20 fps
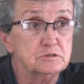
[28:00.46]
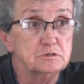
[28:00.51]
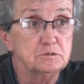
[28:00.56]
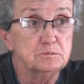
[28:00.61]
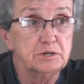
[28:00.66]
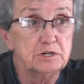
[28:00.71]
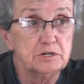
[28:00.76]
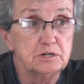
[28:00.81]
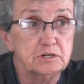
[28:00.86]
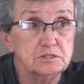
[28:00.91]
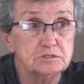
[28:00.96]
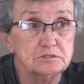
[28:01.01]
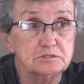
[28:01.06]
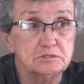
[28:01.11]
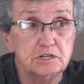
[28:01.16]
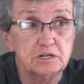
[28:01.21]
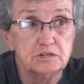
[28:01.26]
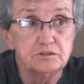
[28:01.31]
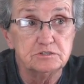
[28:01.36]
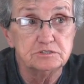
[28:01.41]
because
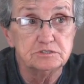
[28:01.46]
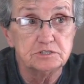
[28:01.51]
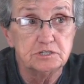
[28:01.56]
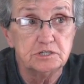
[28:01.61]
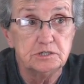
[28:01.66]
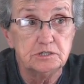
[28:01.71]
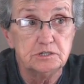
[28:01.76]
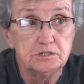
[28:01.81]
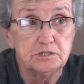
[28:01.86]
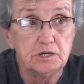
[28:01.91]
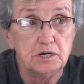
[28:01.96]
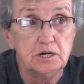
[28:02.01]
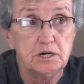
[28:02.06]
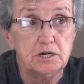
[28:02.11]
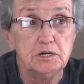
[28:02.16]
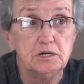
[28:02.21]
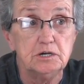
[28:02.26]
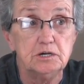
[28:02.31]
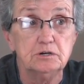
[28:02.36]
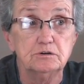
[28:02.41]
nothing's getting
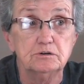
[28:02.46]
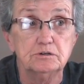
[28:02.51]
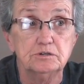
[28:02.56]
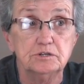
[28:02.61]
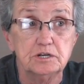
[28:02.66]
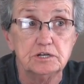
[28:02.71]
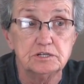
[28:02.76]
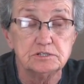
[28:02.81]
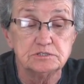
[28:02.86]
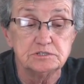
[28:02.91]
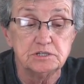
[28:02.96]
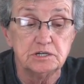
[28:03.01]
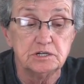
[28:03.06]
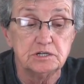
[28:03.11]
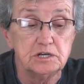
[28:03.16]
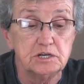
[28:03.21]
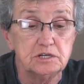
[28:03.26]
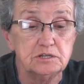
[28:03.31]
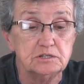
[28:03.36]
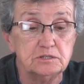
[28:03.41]
done or not saying
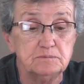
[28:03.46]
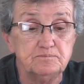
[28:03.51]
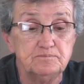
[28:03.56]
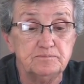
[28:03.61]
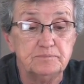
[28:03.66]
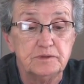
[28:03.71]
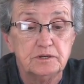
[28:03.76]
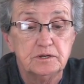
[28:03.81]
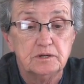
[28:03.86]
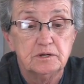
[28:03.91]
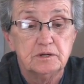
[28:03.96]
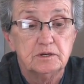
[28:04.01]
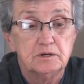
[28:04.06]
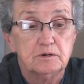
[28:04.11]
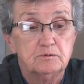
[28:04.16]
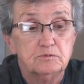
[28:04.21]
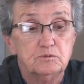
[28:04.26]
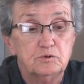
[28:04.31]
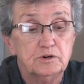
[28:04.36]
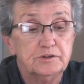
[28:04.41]
nothing,
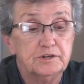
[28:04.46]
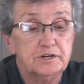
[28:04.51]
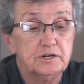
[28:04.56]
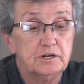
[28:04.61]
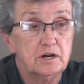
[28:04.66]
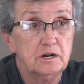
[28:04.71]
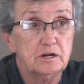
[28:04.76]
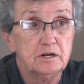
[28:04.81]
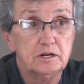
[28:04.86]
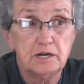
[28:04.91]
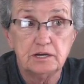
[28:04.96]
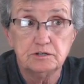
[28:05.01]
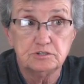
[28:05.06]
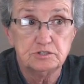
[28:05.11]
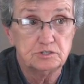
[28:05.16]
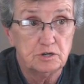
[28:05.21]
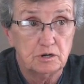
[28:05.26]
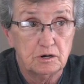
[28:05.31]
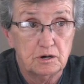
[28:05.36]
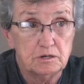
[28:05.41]
well, they're not allowed to
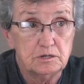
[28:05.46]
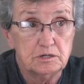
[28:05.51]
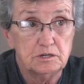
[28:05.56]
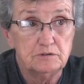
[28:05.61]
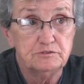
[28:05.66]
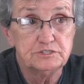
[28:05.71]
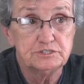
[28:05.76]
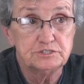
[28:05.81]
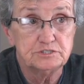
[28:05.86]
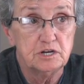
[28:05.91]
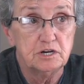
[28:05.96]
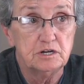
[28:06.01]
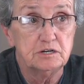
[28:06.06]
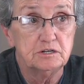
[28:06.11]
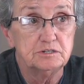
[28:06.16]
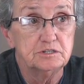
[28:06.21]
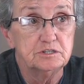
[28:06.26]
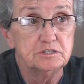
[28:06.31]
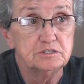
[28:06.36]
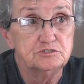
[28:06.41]
talk if it's not on
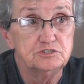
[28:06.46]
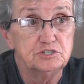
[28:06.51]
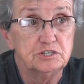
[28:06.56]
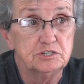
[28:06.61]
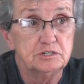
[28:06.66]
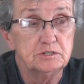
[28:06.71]
the agenda.